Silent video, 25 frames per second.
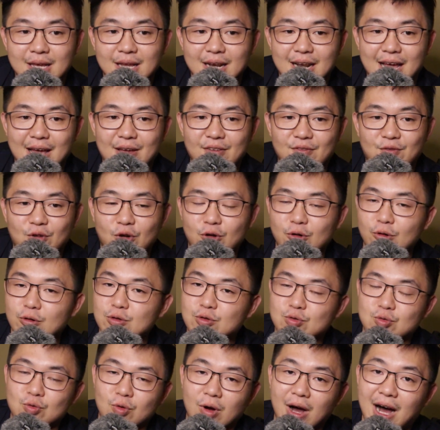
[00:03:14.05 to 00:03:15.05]
Like for
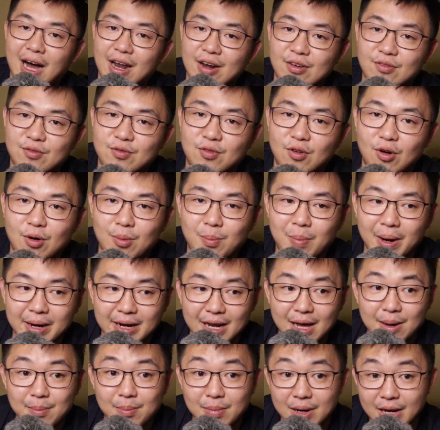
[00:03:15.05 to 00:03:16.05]
those who hunt for
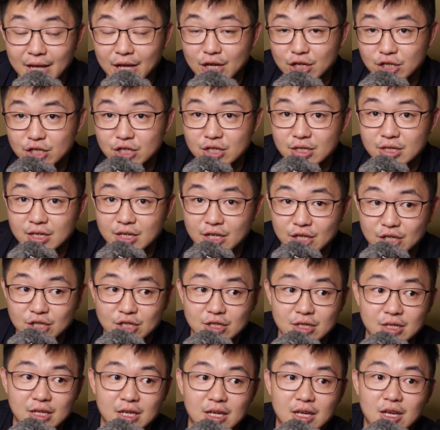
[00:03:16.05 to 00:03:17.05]
Bandar Malaysia
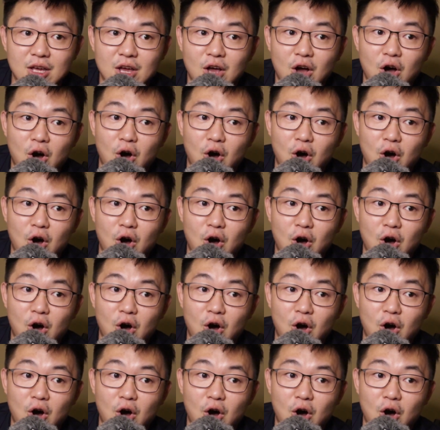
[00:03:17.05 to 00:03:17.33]
initially,